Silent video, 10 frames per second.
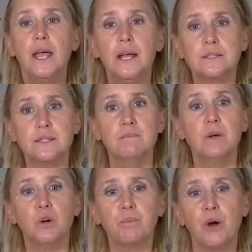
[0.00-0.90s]
It's the
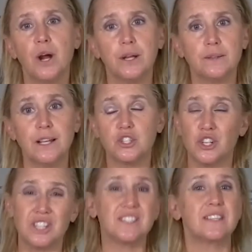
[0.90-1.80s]
milk product that's
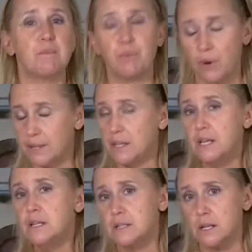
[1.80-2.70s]
going to separate
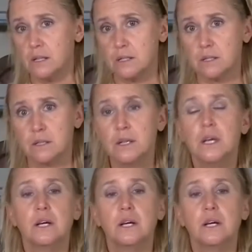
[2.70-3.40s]
the easiest